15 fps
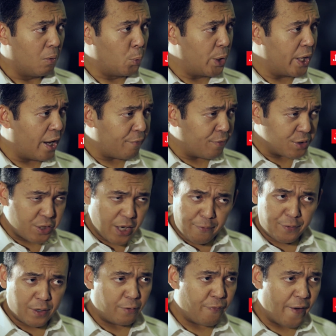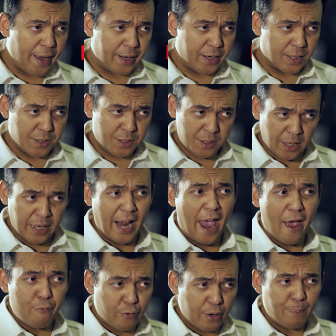We have several variants in
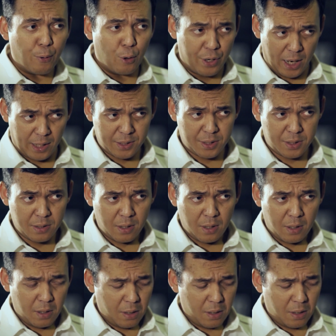every product.